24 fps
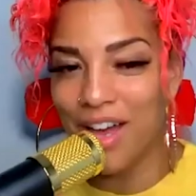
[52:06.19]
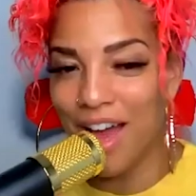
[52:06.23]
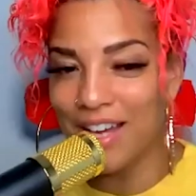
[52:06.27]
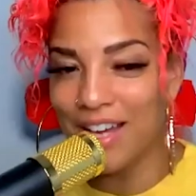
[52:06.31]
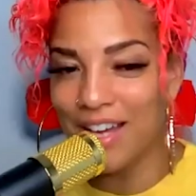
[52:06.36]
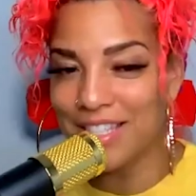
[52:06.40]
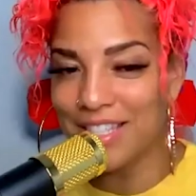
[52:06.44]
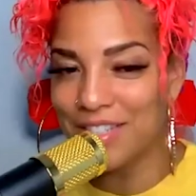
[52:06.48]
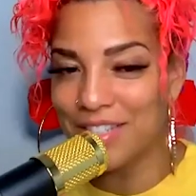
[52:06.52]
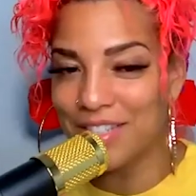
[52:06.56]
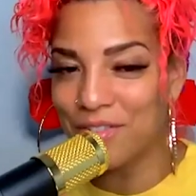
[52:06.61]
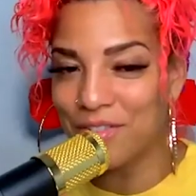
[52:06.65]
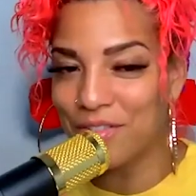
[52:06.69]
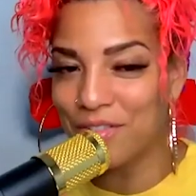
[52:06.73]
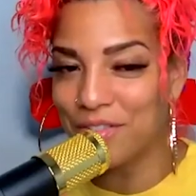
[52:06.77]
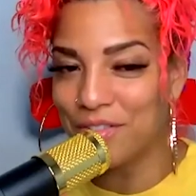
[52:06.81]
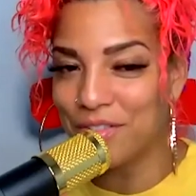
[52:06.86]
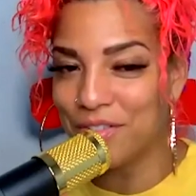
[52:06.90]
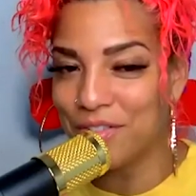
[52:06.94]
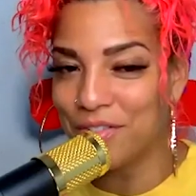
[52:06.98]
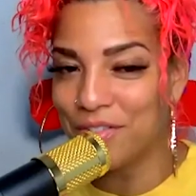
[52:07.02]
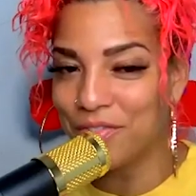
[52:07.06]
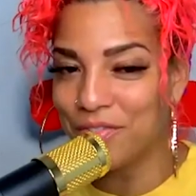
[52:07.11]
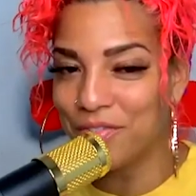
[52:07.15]

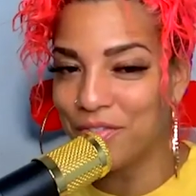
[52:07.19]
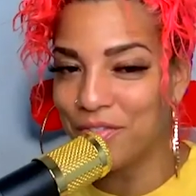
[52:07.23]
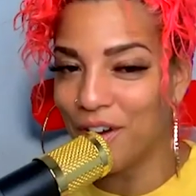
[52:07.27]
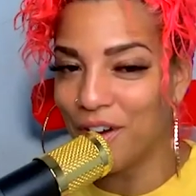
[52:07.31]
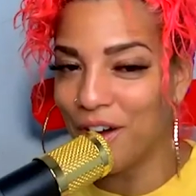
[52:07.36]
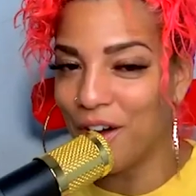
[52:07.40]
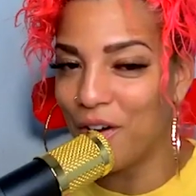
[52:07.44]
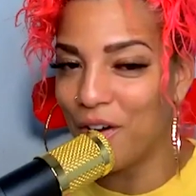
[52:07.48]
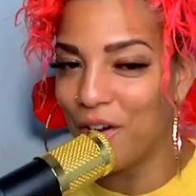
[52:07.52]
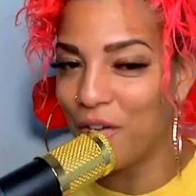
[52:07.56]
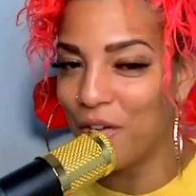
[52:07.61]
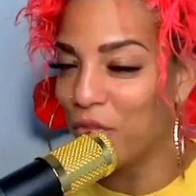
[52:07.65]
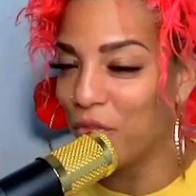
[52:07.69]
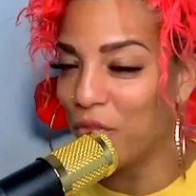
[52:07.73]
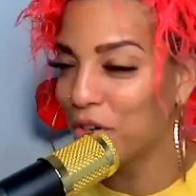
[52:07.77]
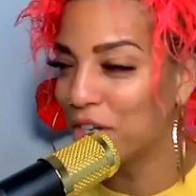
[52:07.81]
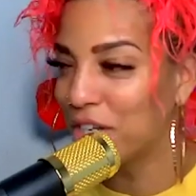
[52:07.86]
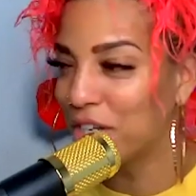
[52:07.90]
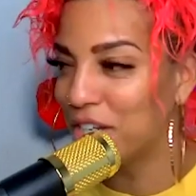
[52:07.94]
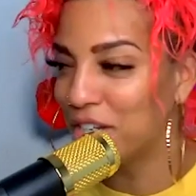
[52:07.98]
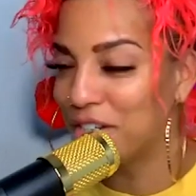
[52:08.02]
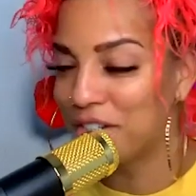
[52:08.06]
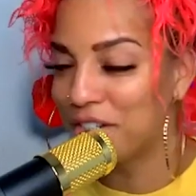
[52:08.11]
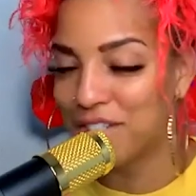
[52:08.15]
school all 4
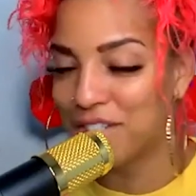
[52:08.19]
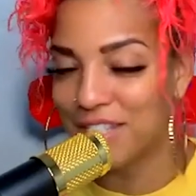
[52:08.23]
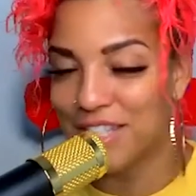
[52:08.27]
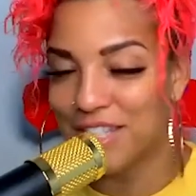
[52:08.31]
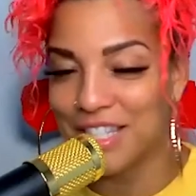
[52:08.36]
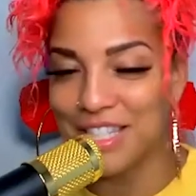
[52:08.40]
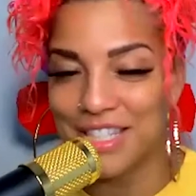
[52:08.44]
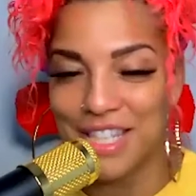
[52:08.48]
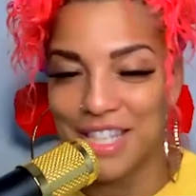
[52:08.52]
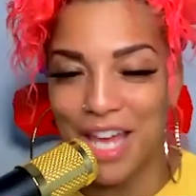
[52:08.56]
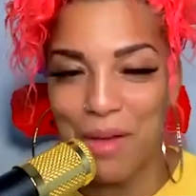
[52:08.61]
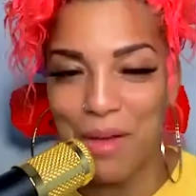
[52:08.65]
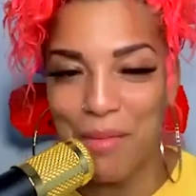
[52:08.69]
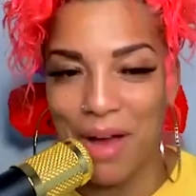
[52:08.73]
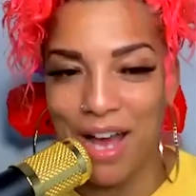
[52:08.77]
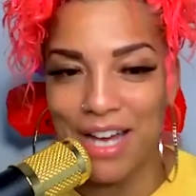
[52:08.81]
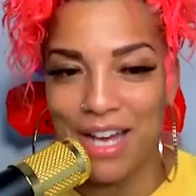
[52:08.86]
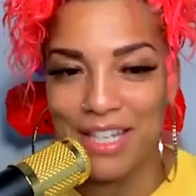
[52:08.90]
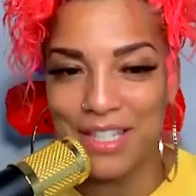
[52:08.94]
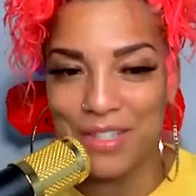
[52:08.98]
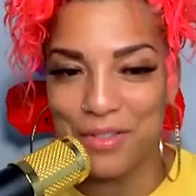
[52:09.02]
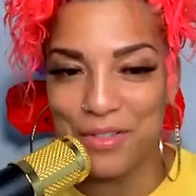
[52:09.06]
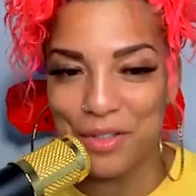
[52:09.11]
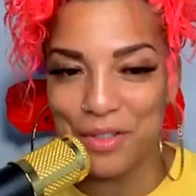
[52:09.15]
years, the same high
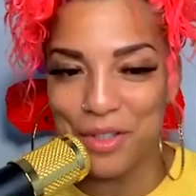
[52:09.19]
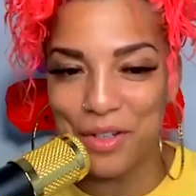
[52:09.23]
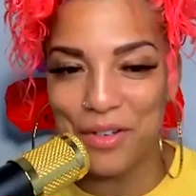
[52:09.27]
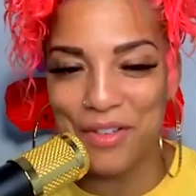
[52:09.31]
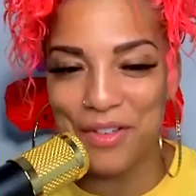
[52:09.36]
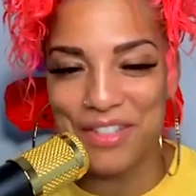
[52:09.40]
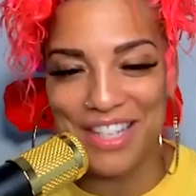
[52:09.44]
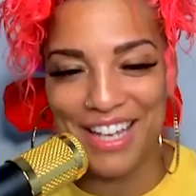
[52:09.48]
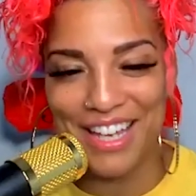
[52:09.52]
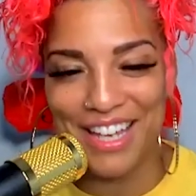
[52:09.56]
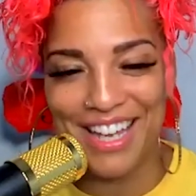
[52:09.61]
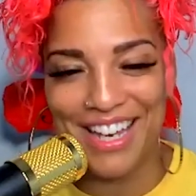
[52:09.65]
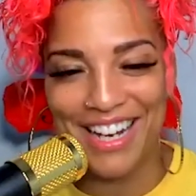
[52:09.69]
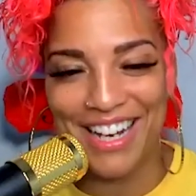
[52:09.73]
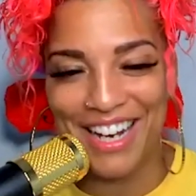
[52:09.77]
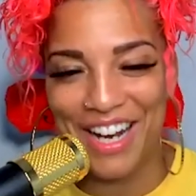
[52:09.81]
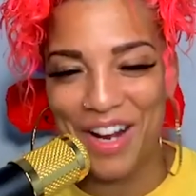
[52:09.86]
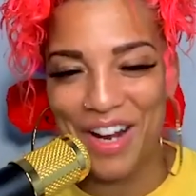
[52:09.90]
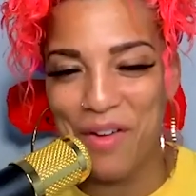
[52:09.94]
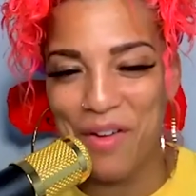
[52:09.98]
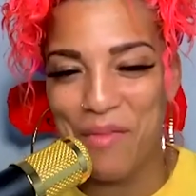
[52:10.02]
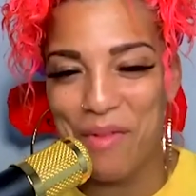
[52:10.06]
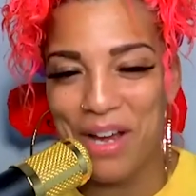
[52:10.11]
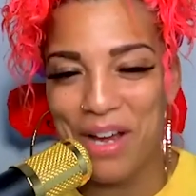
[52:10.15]
school. You know what I'm saying?
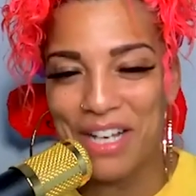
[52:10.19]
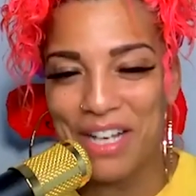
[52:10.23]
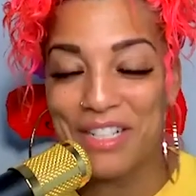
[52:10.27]
Everybody just